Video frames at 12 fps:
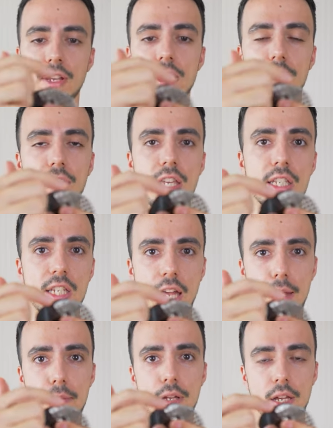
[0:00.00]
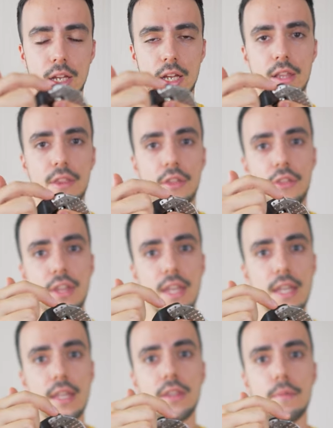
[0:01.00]
face of his tab that
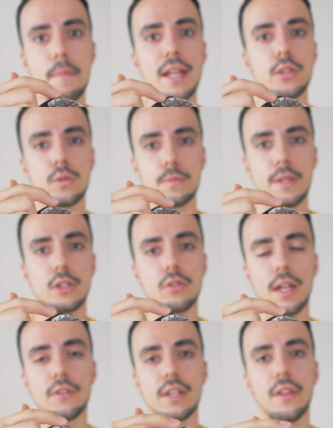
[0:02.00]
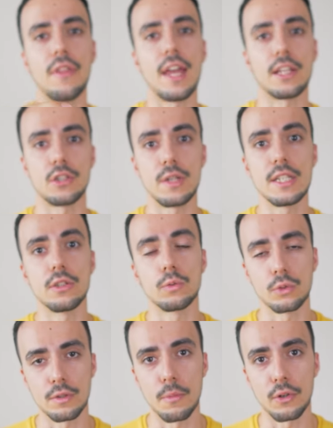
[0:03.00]
the, the metal has been ground down there. So he's
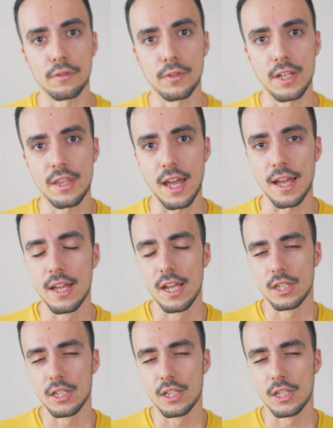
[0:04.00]
also modified that.